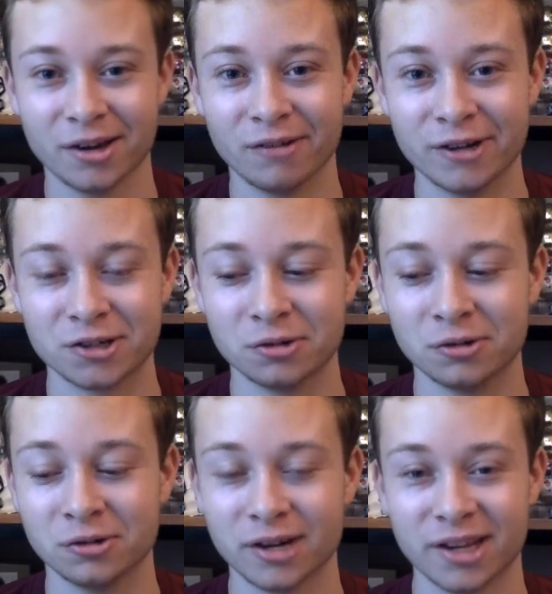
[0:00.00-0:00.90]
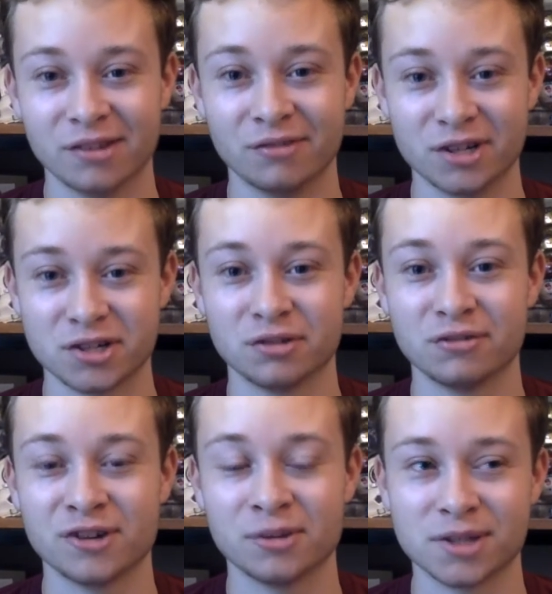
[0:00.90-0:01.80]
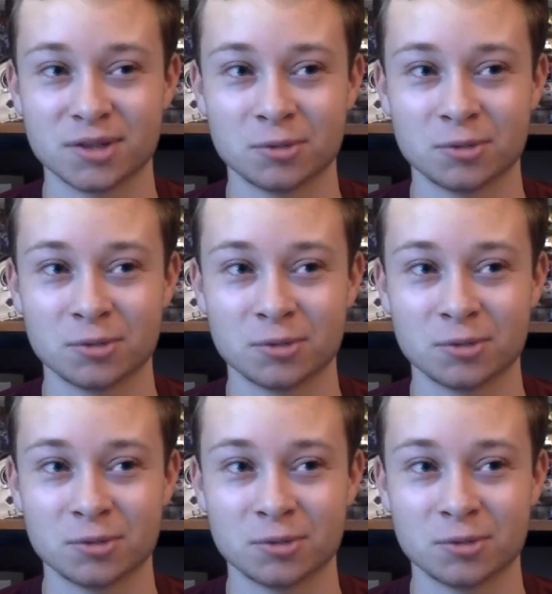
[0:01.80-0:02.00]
original film as